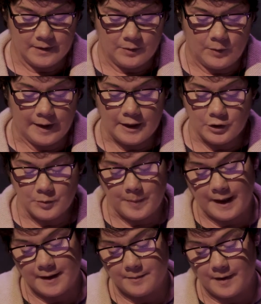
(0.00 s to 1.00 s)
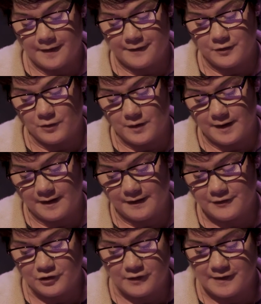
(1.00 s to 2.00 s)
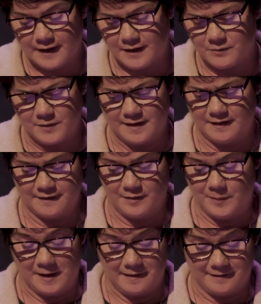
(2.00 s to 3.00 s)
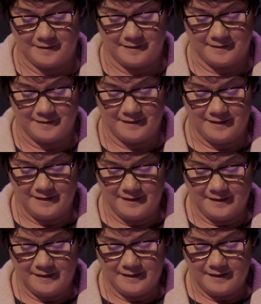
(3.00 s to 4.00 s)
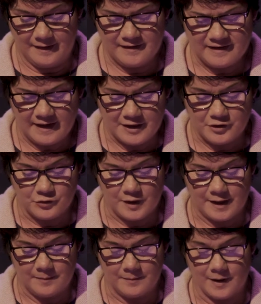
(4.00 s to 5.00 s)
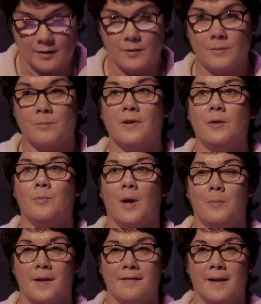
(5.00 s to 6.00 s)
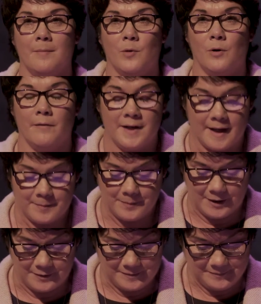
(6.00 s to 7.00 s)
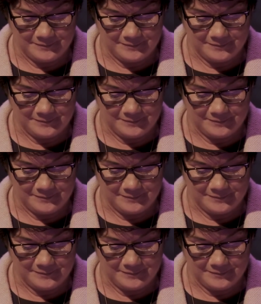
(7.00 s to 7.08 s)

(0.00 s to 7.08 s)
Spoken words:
When I look back on my story, it's just like reading someone else's. It's like a dream, or you'd probably say more of a nightmare.